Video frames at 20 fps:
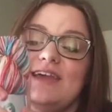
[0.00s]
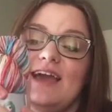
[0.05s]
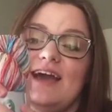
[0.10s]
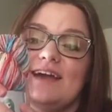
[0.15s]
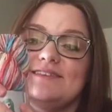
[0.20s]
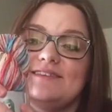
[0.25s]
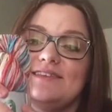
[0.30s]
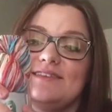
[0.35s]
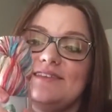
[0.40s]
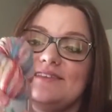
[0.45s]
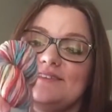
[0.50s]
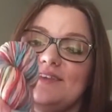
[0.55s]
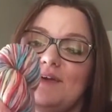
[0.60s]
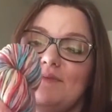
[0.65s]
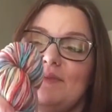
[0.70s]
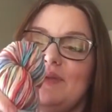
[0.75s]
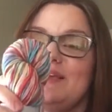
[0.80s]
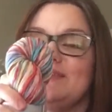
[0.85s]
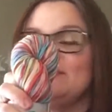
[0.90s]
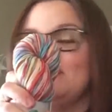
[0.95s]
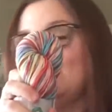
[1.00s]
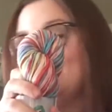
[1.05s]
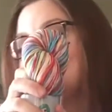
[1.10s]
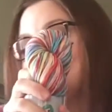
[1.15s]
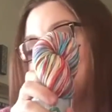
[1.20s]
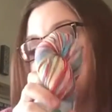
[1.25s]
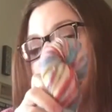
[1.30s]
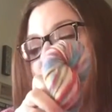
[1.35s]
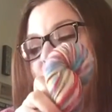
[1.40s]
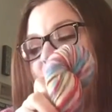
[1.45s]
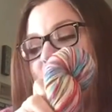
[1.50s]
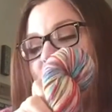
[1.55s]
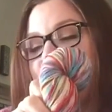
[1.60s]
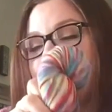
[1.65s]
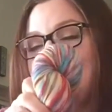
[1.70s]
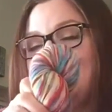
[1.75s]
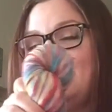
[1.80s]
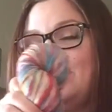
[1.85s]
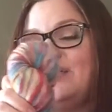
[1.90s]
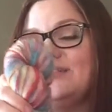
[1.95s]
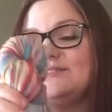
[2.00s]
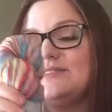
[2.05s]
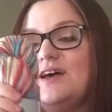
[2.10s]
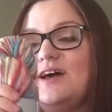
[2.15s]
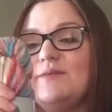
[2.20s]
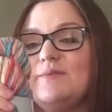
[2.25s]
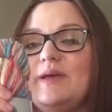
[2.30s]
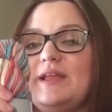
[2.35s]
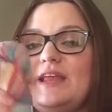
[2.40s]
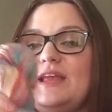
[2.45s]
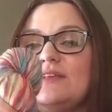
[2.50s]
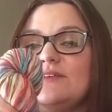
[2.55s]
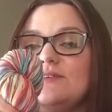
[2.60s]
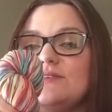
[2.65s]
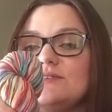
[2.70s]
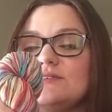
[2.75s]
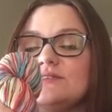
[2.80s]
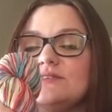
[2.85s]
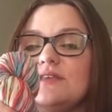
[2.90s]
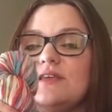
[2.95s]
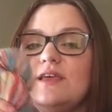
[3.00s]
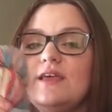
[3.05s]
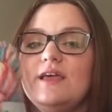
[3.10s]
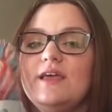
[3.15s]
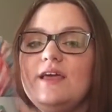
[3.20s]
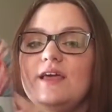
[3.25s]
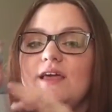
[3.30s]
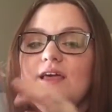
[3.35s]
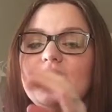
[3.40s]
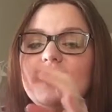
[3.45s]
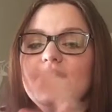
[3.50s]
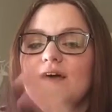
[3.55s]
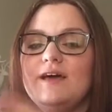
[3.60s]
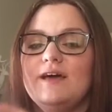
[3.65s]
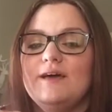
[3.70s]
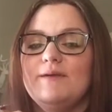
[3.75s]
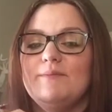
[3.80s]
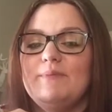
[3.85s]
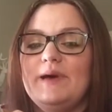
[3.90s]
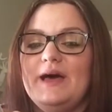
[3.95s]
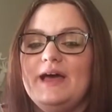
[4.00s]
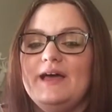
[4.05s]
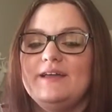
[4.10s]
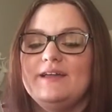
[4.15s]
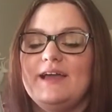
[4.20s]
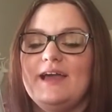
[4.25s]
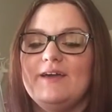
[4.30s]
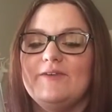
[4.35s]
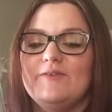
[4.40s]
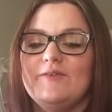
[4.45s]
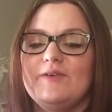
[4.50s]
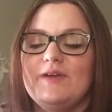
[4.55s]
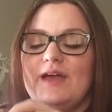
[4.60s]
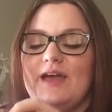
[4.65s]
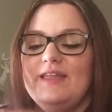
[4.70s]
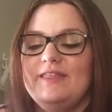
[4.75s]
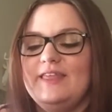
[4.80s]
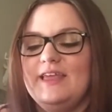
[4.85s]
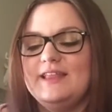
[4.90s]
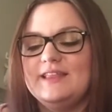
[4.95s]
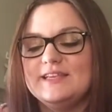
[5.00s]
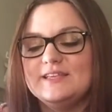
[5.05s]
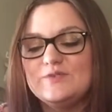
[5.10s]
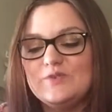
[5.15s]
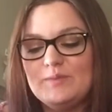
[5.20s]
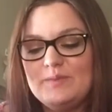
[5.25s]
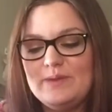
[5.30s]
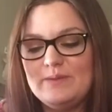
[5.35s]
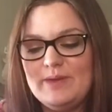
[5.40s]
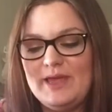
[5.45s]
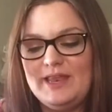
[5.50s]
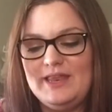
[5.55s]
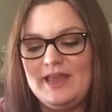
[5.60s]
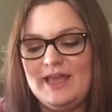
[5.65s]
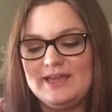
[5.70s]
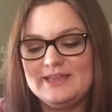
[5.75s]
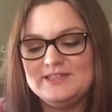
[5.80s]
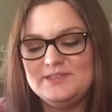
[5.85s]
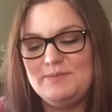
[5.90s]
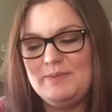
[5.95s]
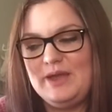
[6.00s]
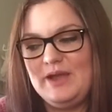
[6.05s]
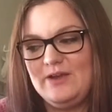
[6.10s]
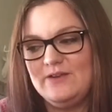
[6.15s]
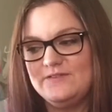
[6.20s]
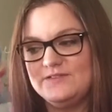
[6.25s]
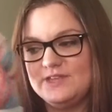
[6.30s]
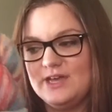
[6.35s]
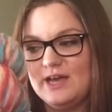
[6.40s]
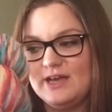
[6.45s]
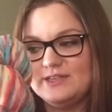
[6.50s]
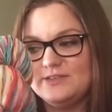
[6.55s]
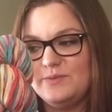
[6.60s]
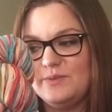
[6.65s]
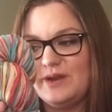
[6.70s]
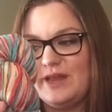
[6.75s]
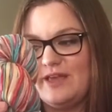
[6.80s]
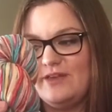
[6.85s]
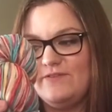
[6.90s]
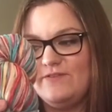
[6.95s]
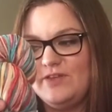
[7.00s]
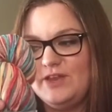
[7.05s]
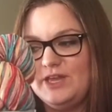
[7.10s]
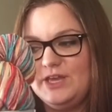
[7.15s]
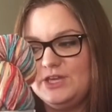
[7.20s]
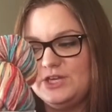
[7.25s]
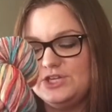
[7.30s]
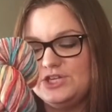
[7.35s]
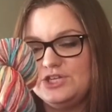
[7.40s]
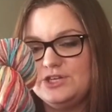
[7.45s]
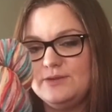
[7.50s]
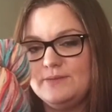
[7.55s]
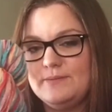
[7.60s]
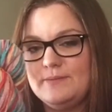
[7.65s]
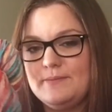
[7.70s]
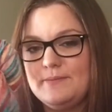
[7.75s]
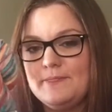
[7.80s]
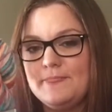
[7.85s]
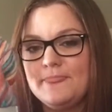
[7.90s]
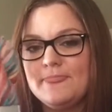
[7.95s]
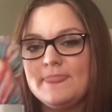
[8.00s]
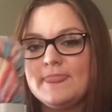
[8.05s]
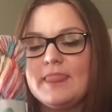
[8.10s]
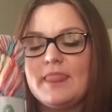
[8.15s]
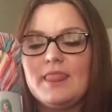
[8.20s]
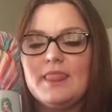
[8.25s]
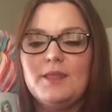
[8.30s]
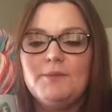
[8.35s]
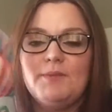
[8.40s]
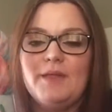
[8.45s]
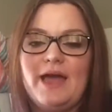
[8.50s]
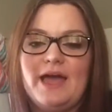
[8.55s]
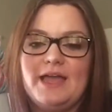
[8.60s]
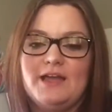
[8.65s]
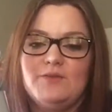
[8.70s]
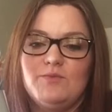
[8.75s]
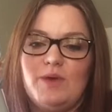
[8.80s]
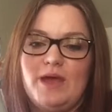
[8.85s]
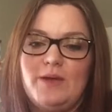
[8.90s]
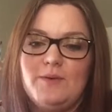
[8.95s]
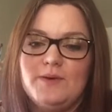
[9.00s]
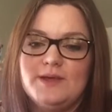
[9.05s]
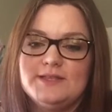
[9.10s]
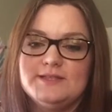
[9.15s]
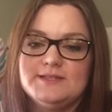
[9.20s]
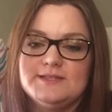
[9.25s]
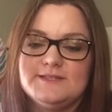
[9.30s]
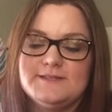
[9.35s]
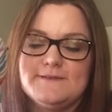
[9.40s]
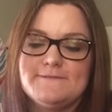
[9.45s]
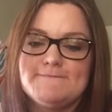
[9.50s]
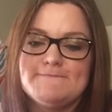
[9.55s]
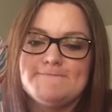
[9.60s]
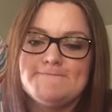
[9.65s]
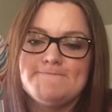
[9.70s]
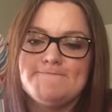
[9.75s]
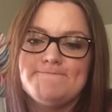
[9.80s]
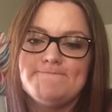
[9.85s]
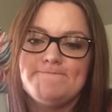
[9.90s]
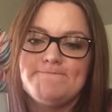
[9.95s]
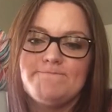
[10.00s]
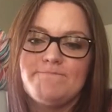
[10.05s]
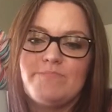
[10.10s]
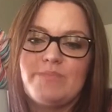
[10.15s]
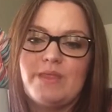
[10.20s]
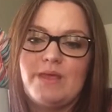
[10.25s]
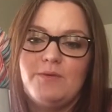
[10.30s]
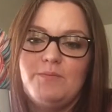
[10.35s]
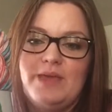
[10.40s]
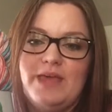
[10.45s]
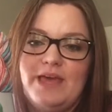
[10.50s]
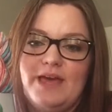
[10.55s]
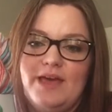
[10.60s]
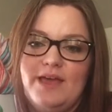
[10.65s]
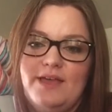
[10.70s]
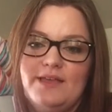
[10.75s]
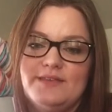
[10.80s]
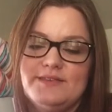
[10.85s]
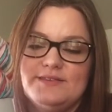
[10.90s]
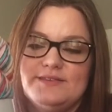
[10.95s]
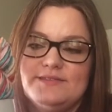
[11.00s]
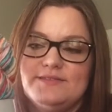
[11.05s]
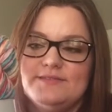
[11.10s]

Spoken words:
casting this on because I have so many other things on my needles. But I think this will be my next pair of socks when I finish the black and white ones, because